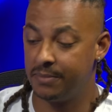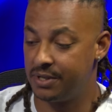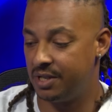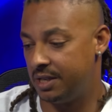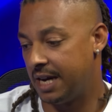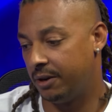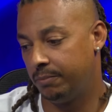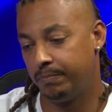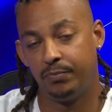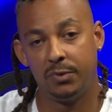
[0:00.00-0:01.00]
Sit down,
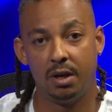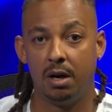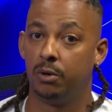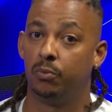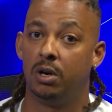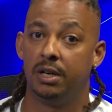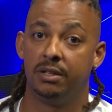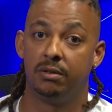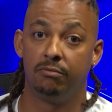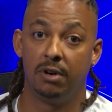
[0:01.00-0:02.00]

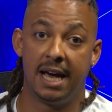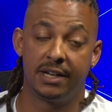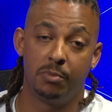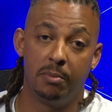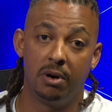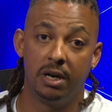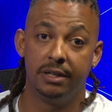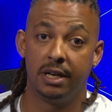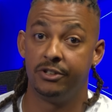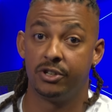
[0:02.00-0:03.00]
unwind, relax my
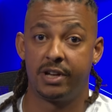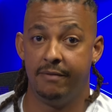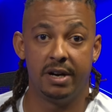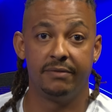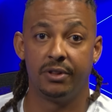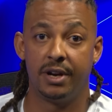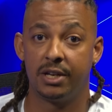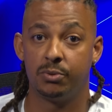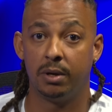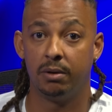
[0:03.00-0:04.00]
mind, and just get ready for the
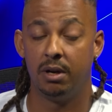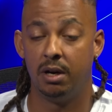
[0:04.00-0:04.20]
next one.